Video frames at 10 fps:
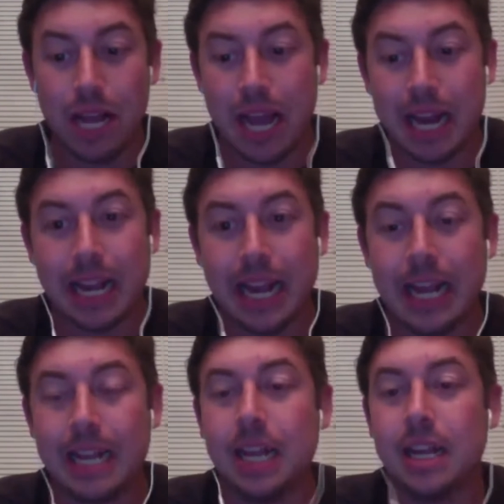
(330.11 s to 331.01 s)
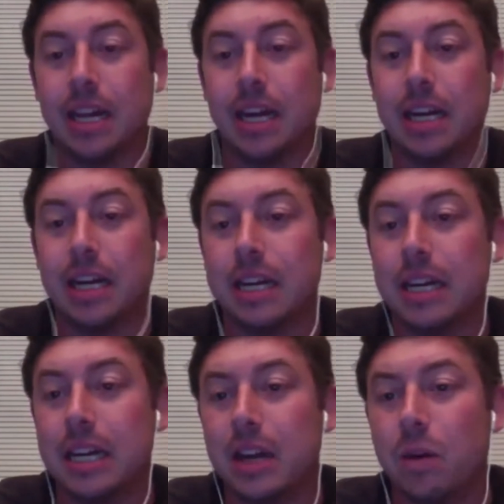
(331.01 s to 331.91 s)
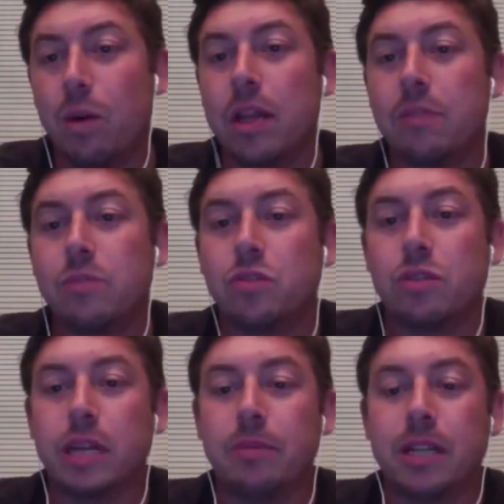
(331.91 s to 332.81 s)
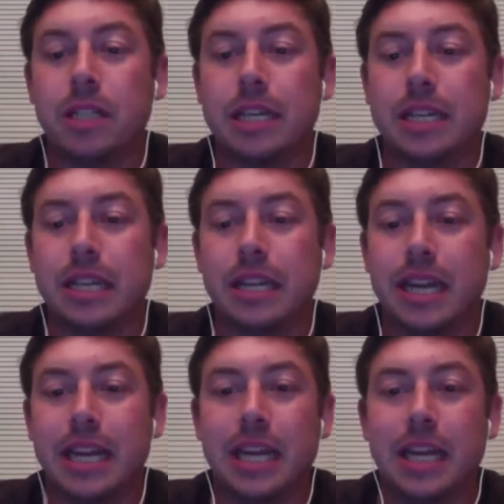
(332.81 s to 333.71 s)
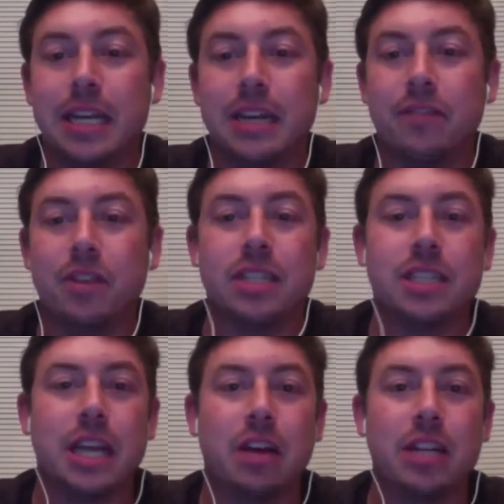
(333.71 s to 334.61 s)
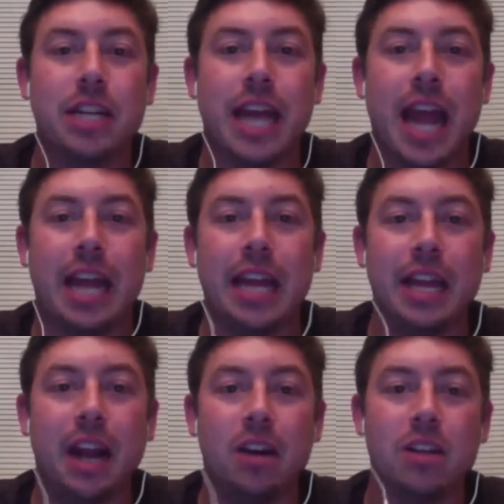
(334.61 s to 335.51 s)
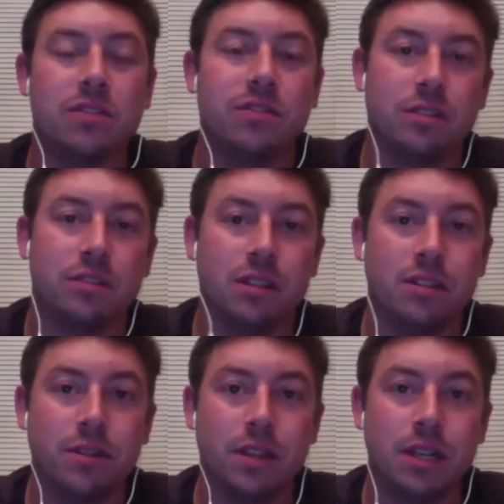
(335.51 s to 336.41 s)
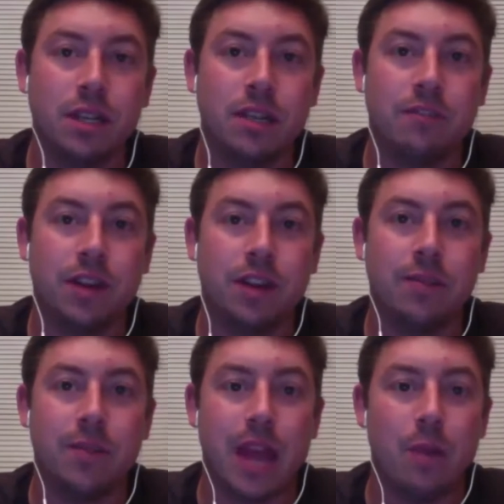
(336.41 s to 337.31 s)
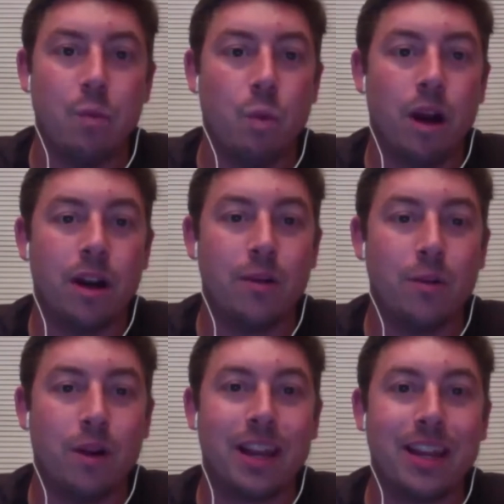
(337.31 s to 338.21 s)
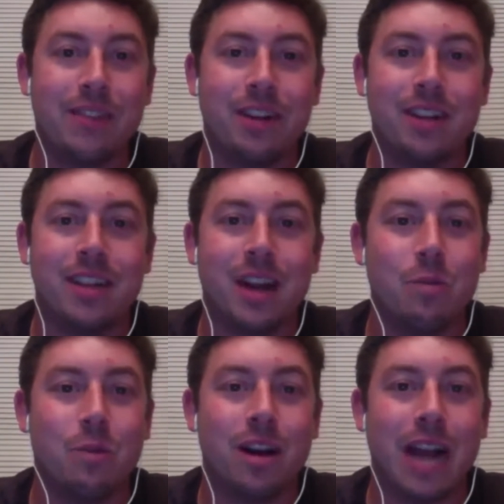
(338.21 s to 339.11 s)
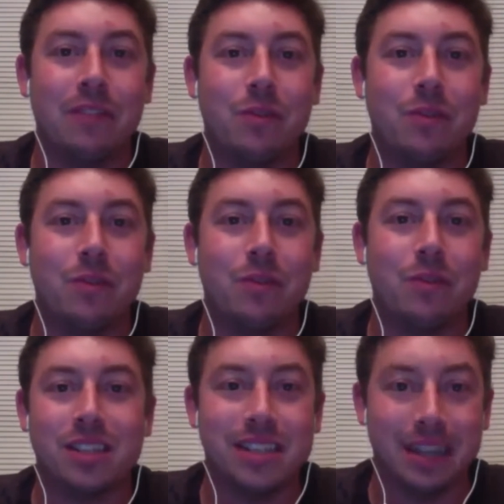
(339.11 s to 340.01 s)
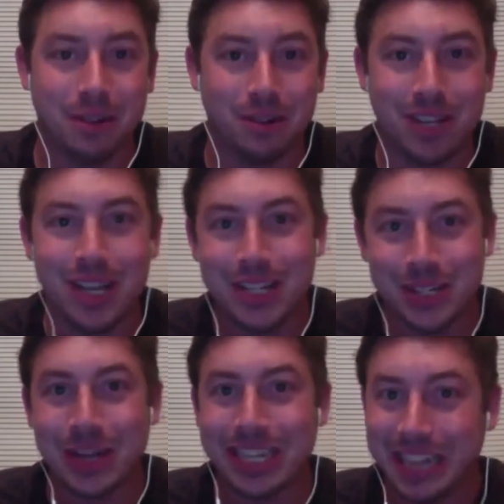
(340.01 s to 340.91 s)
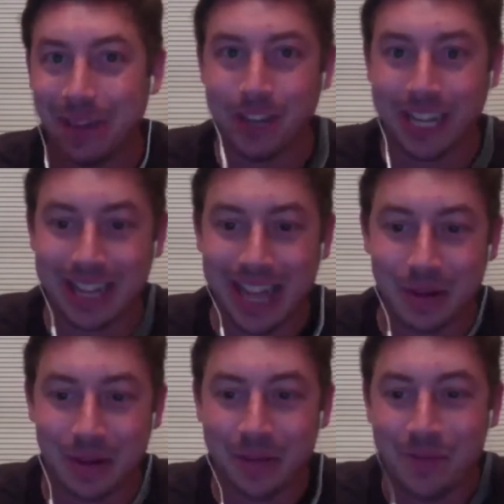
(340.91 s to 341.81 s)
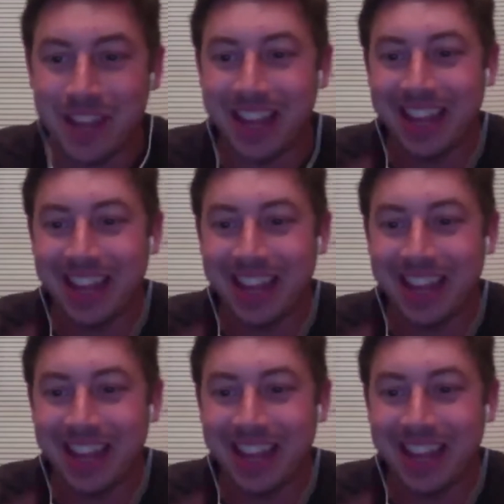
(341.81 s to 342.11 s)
And I hit one of them's tricky because I did for the sell, I did any Huddersfield defender, and one of the defenders got 1, everyone else got 0s. So I definitely hit that one.